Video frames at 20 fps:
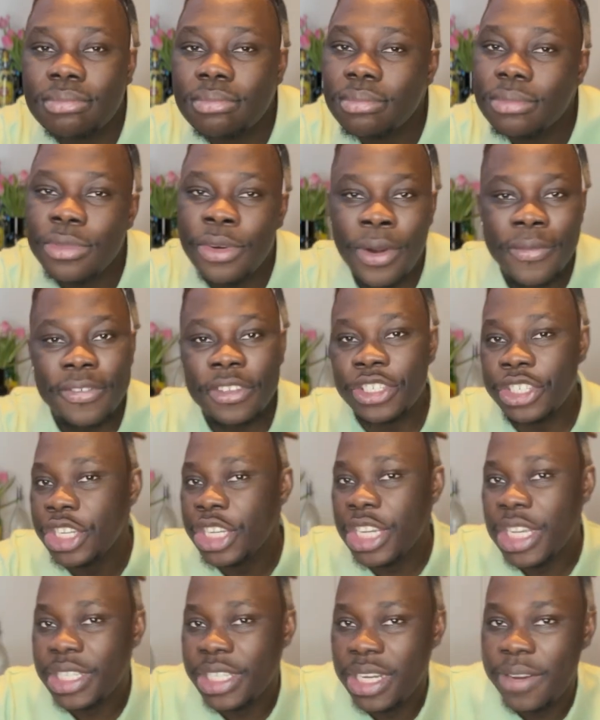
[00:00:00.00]

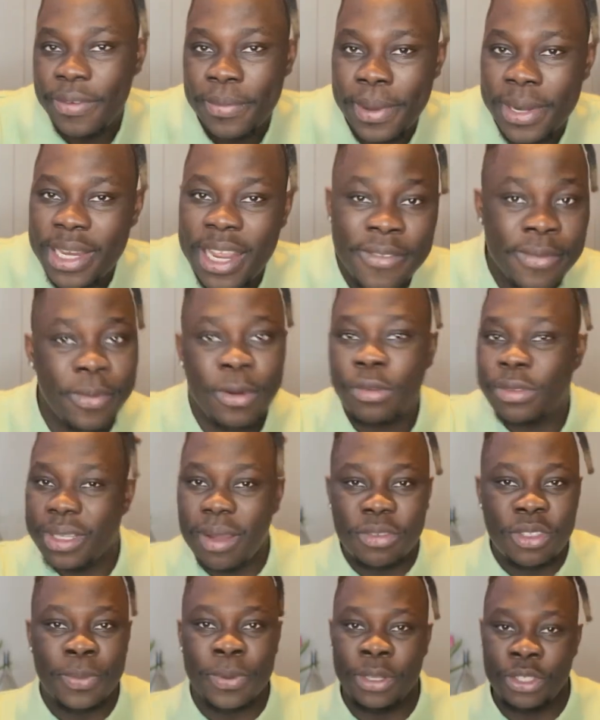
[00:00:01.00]
refugees, and everybody wants to come
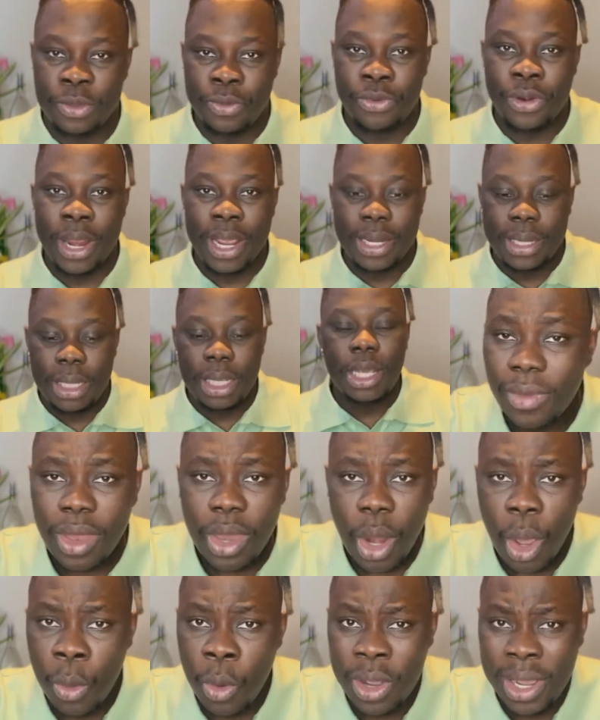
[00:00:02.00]
to Belgium, right?
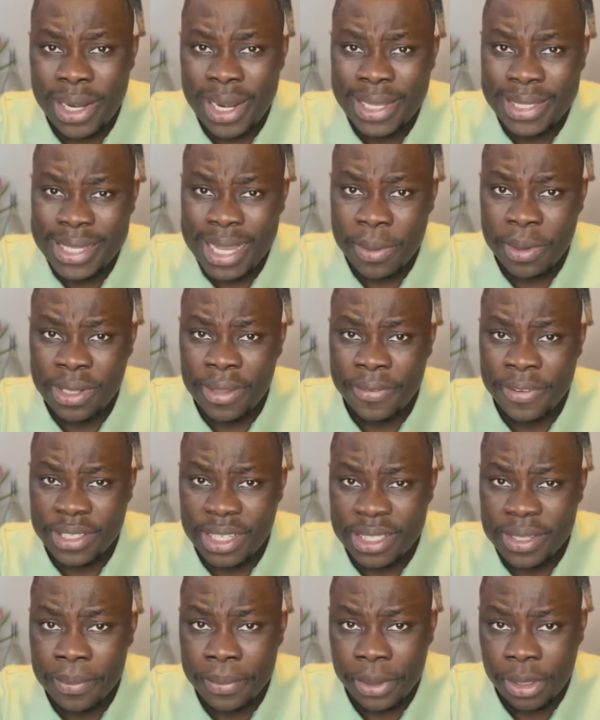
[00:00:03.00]
And what can I say about the visas
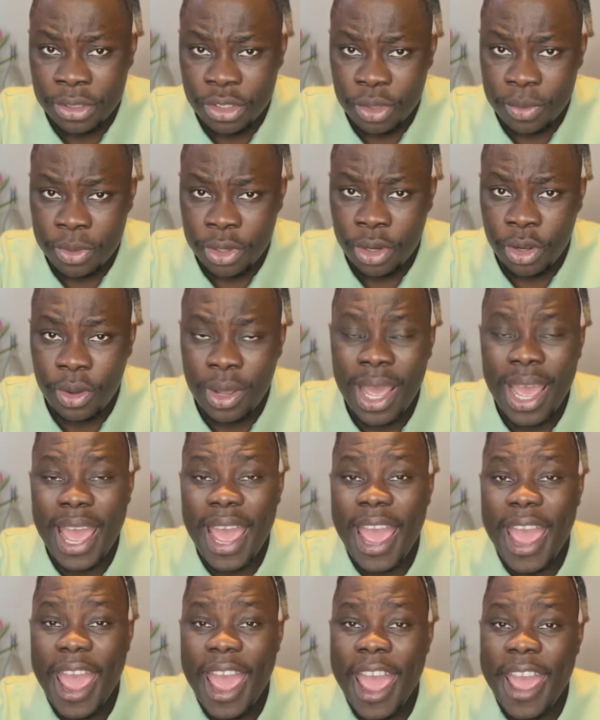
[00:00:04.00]
in Belgium?
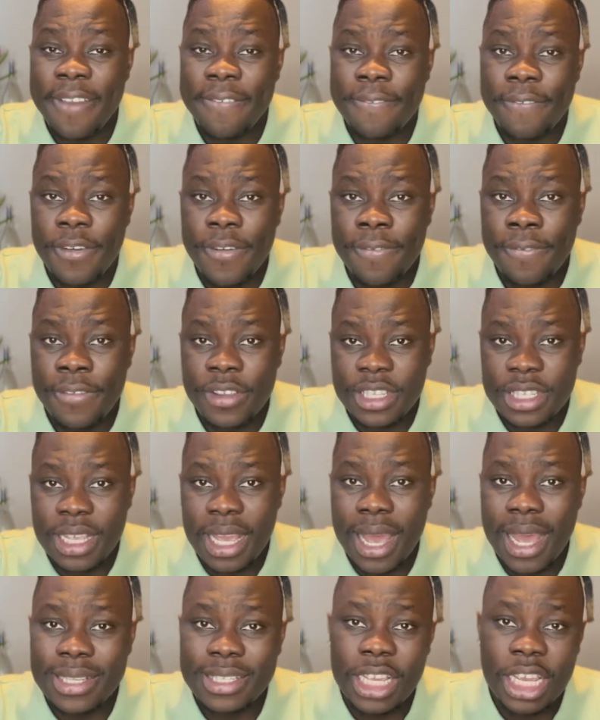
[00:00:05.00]
Every visa
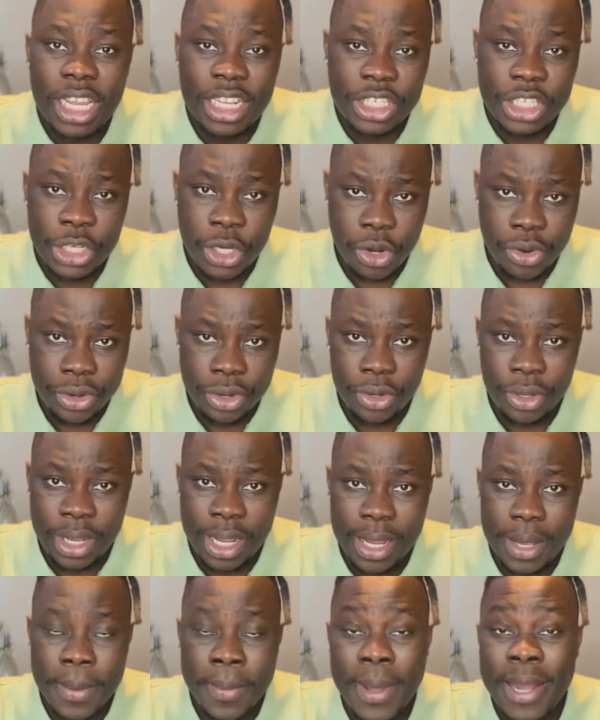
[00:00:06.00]
has a category,
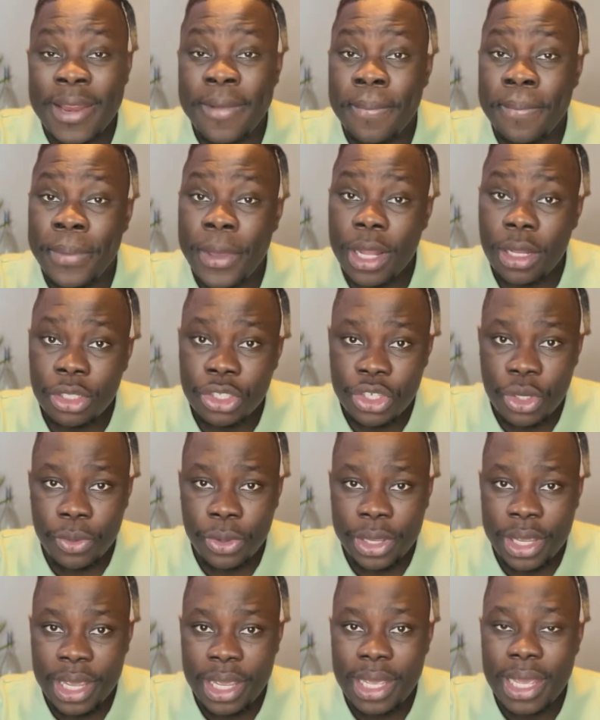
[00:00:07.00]
okay? But in Belgium,
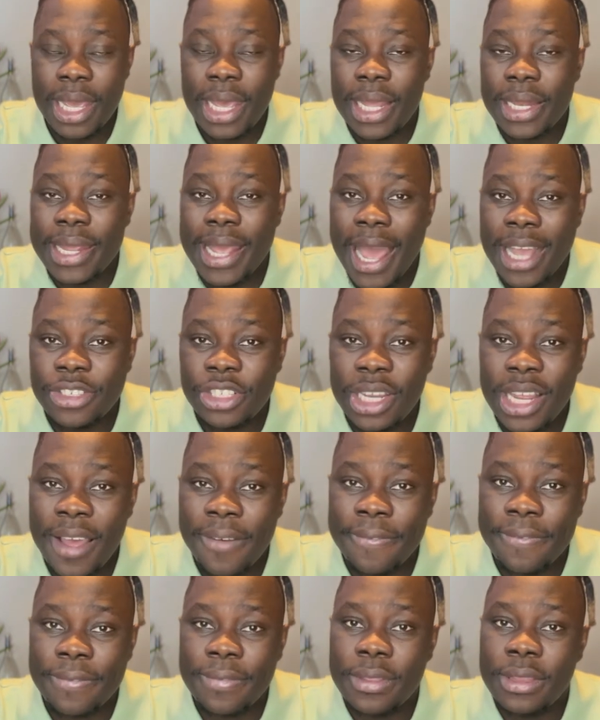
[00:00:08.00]
okay, they actually
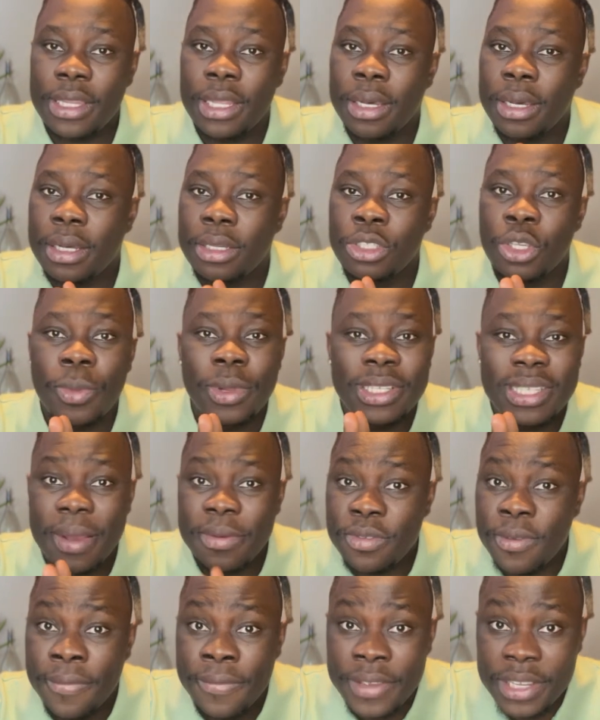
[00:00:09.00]
have so many types
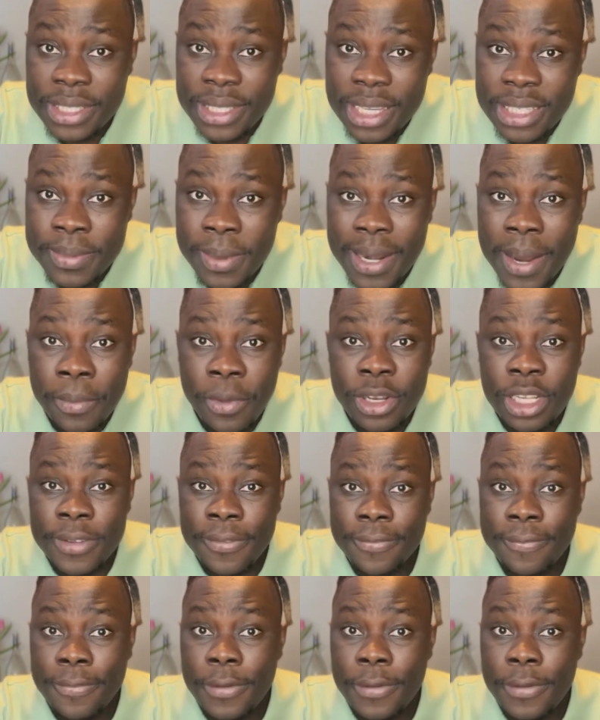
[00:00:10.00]
of visas, but I'm going